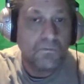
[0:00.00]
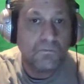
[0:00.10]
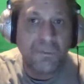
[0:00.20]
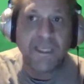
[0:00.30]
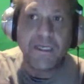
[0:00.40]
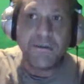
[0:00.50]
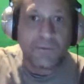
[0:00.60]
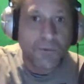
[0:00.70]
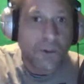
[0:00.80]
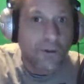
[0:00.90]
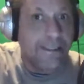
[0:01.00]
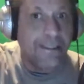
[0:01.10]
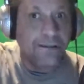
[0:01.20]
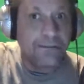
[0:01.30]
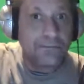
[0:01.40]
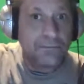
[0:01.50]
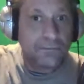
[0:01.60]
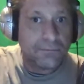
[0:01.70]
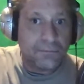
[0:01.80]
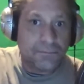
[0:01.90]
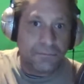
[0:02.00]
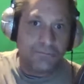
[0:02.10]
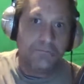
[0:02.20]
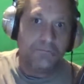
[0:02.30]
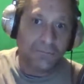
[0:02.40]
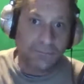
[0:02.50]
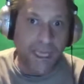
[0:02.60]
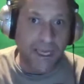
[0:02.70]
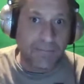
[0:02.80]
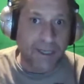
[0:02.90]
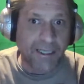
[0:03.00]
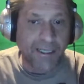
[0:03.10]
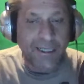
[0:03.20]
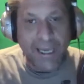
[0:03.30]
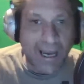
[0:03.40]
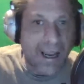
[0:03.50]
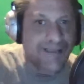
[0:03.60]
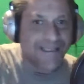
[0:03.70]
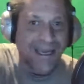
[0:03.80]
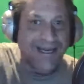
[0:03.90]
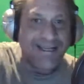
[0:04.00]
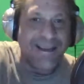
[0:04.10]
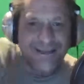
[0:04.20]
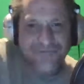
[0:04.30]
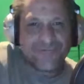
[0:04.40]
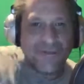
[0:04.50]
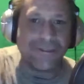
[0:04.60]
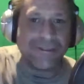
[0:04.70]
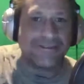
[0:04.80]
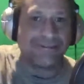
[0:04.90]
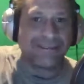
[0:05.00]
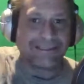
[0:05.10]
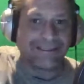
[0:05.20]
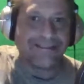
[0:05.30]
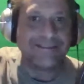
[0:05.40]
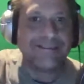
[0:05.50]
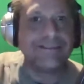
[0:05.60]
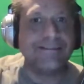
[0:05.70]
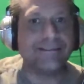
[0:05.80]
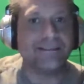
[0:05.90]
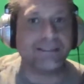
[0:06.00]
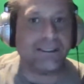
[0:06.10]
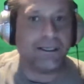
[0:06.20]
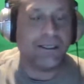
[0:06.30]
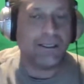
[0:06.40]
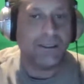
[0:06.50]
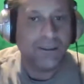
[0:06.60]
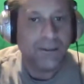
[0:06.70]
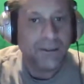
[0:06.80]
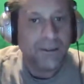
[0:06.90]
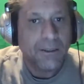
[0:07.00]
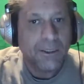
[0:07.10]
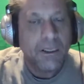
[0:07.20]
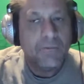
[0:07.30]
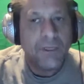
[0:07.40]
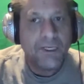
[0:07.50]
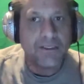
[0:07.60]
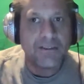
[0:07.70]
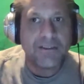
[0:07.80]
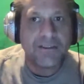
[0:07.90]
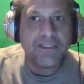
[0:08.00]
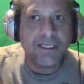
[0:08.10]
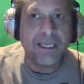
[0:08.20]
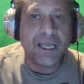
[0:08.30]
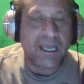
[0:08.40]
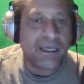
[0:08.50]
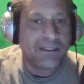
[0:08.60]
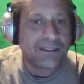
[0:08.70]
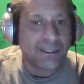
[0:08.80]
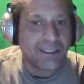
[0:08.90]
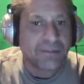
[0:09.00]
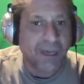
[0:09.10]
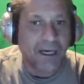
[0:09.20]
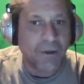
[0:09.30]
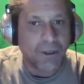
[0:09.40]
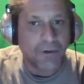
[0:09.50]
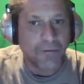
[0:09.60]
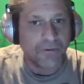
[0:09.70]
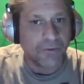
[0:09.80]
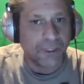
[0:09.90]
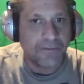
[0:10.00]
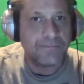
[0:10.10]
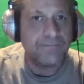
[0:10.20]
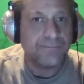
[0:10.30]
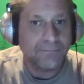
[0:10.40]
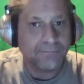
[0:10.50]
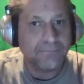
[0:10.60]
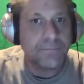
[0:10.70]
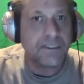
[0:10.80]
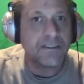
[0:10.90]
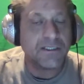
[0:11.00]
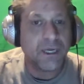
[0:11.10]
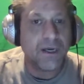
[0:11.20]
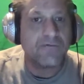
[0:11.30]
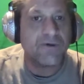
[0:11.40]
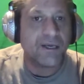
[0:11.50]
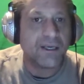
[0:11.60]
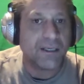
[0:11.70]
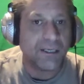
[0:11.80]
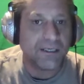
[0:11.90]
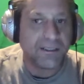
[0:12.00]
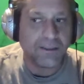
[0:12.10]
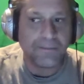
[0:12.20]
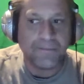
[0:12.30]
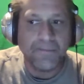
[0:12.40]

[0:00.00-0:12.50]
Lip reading: Meet it. Greet it. Hey, buddy. Hey, anxiety. How you doing? Good to see you. Because then it has less power over me. Because now I've recognized it.